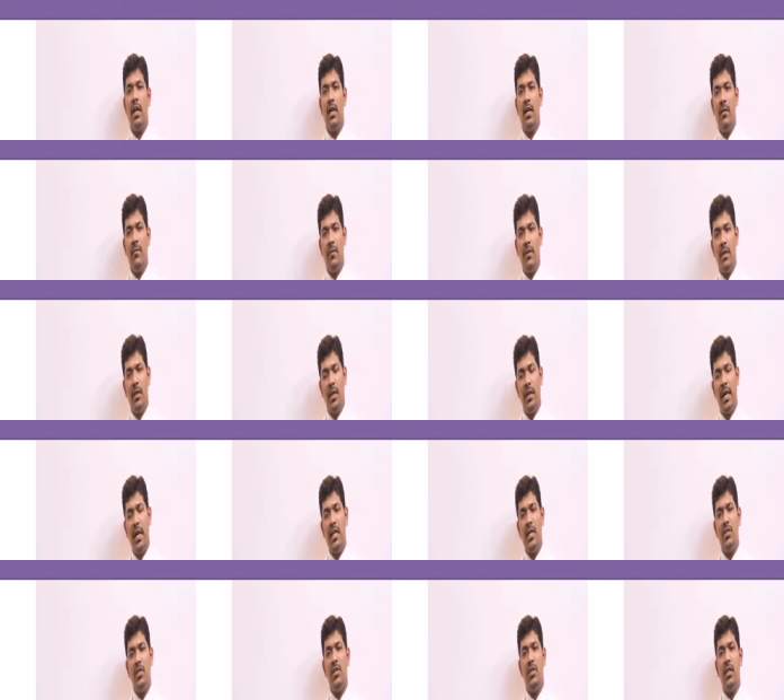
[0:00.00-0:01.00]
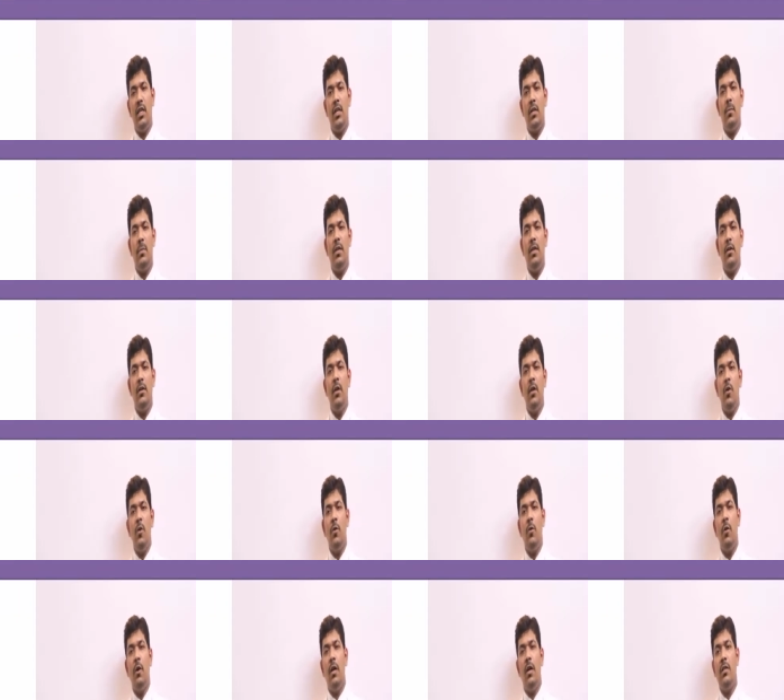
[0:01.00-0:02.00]
and if the radiation therapy
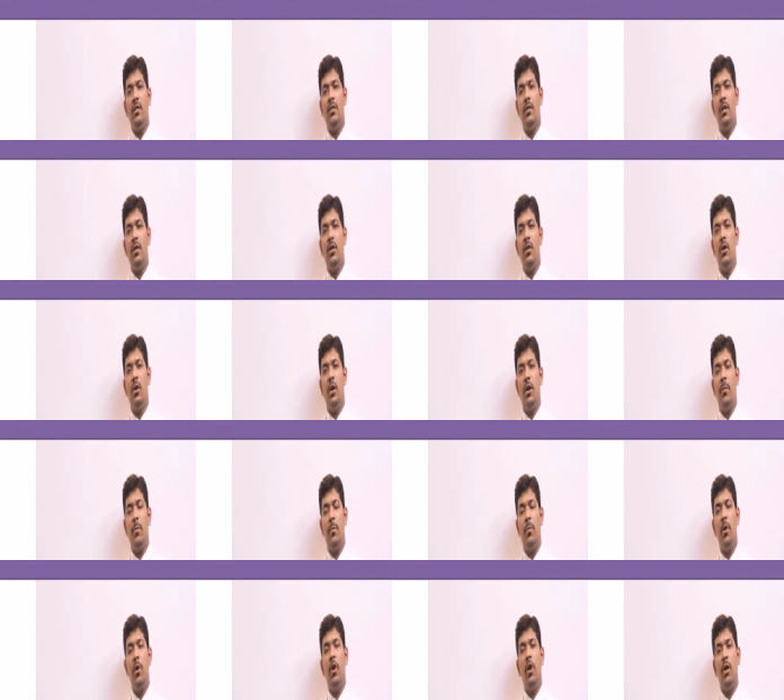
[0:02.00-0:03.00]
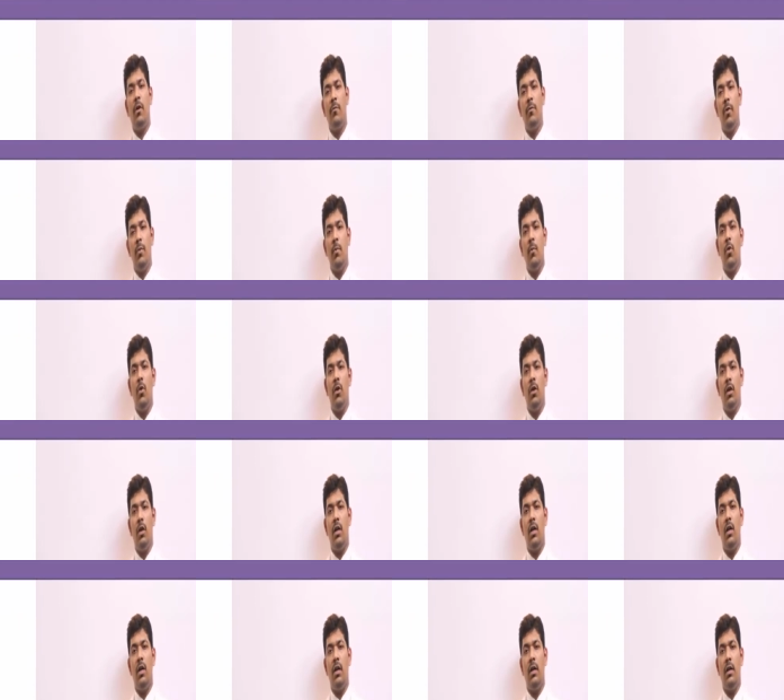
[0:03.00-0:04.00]
is an, uh, prolonged for more
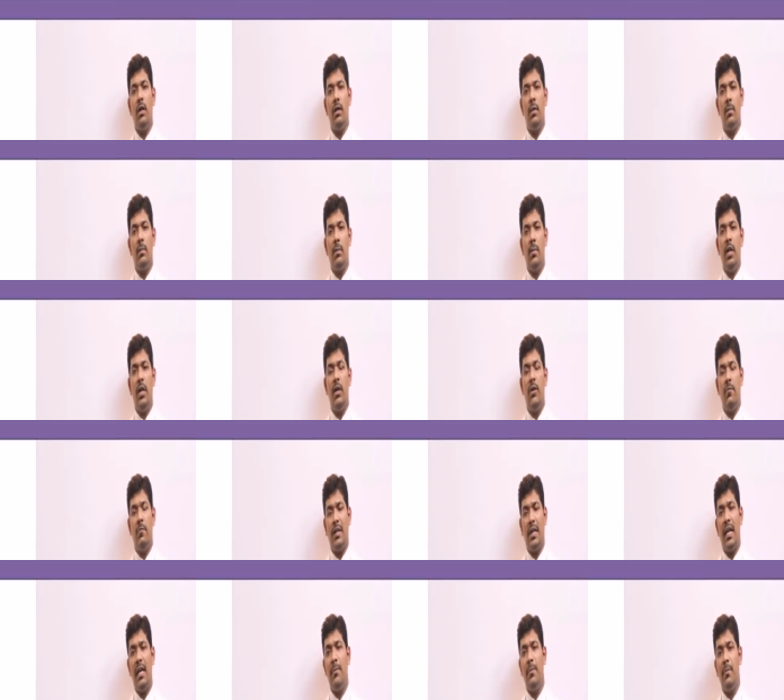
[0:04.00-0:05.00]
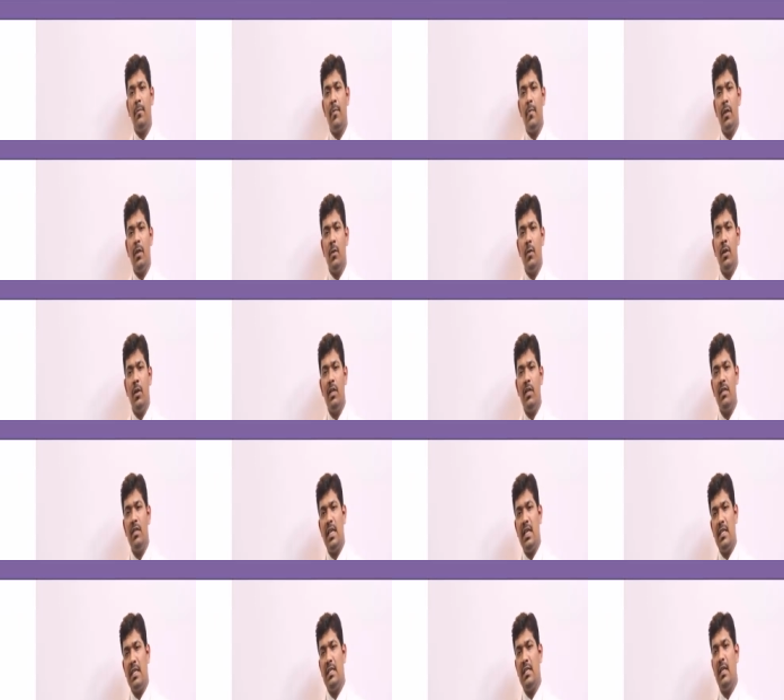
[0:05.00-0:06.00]
uh, period of time or is
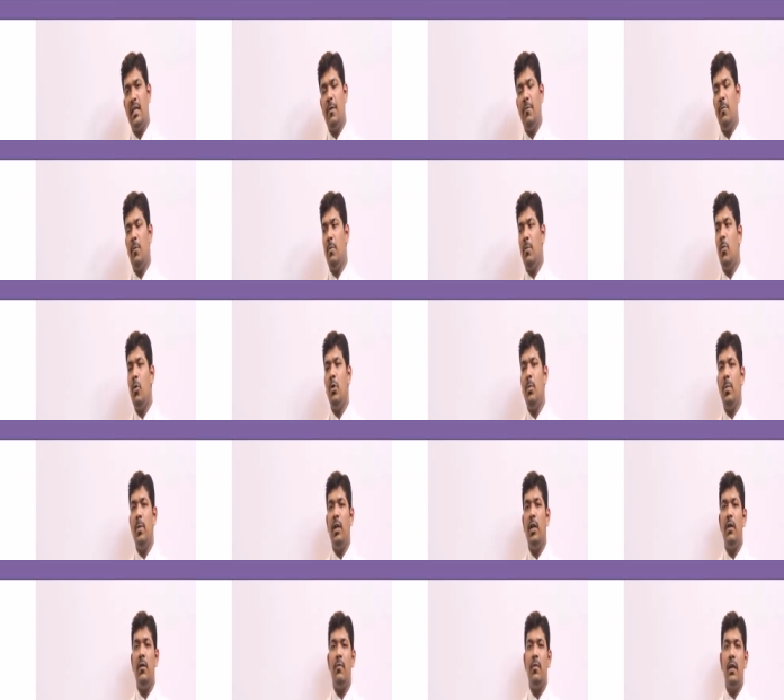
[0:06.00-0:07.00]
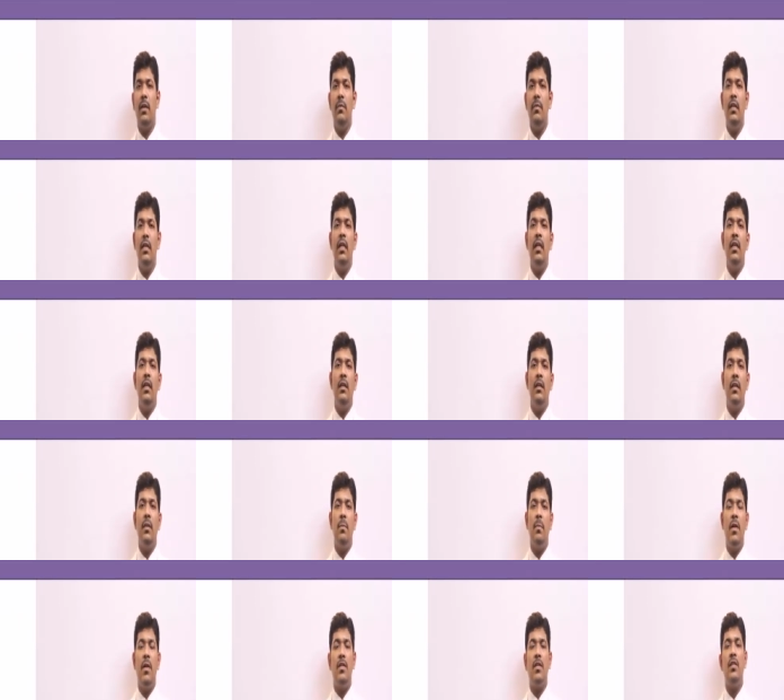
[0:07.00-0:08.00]
necessary for more period of time,
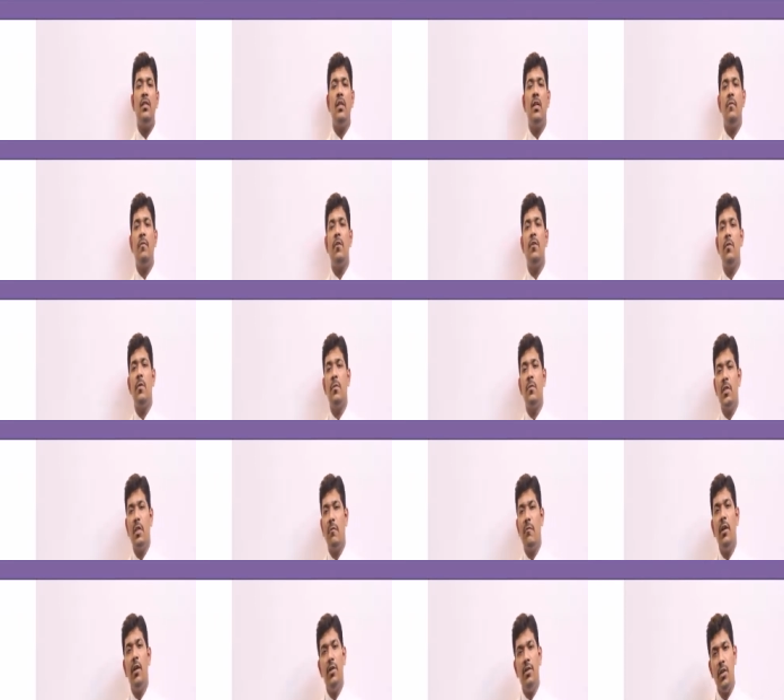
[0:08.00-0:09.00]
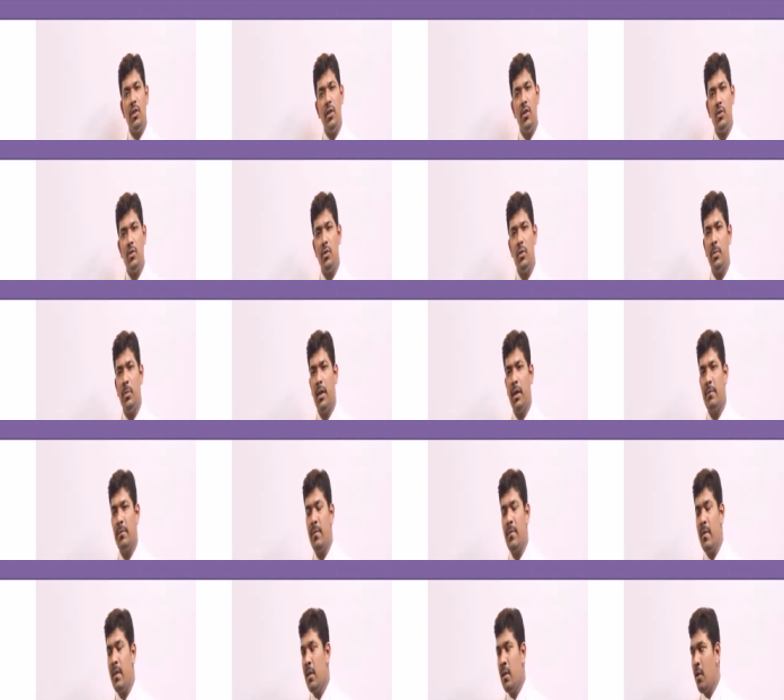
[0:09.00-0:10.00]
the patient suffers from severe xerostomia
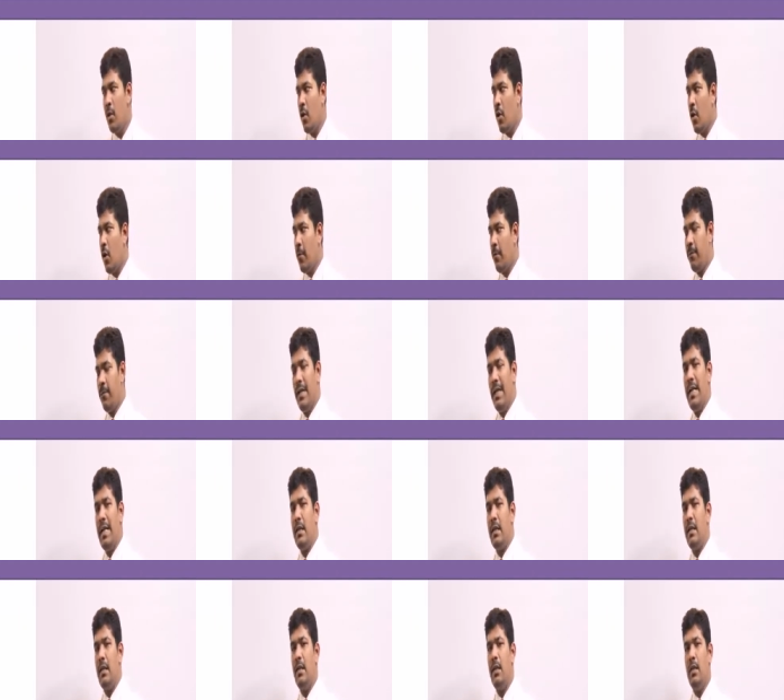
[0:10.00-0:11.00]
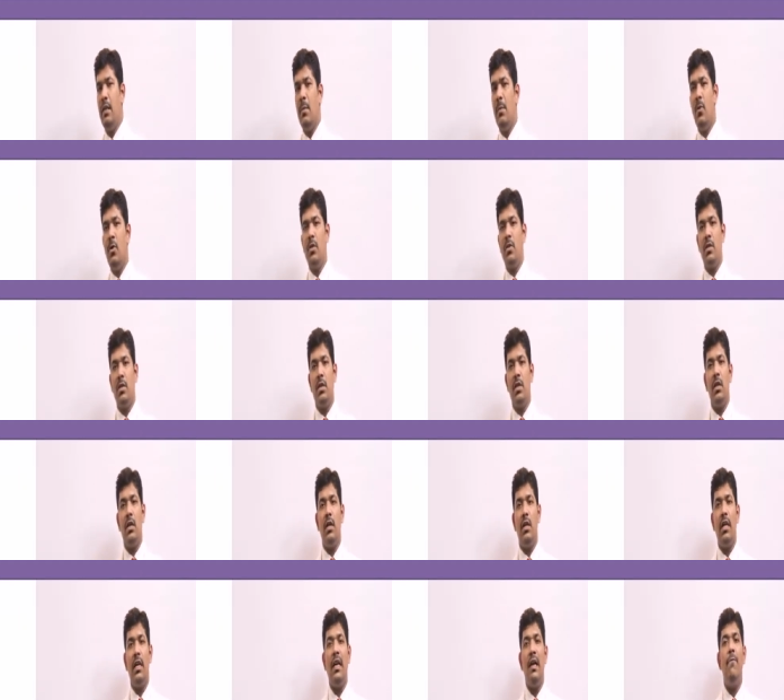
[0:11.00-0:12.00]
of late, the most
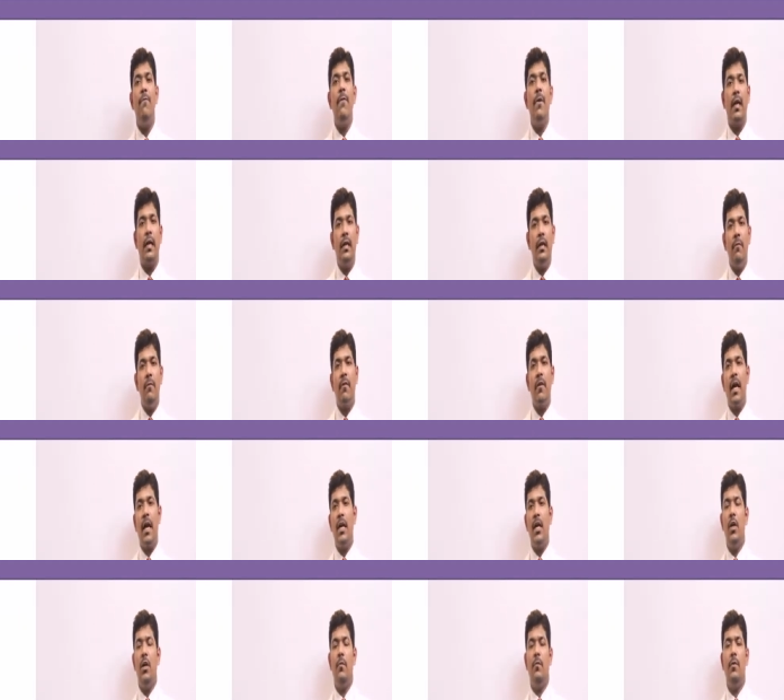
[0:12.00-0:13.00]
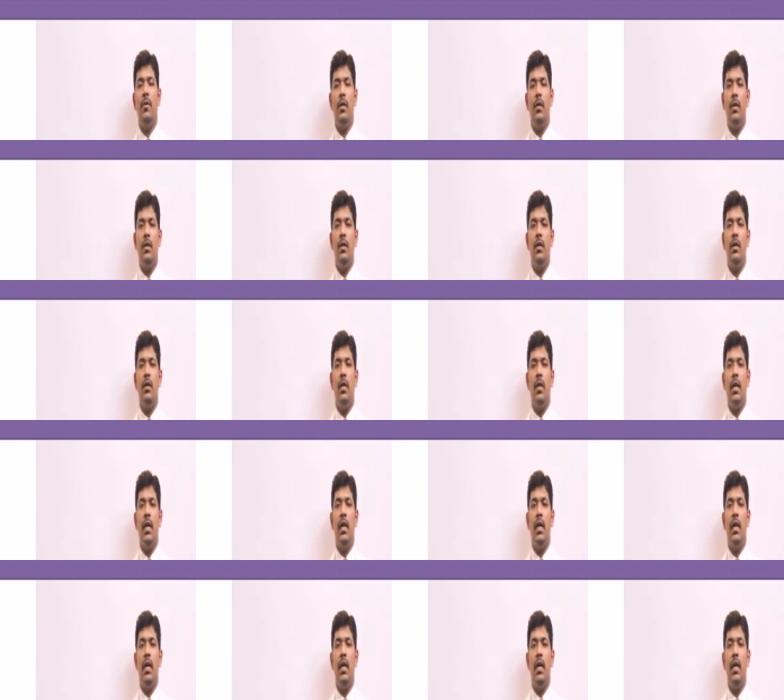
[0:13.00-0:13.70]
uh, effective kind of uh,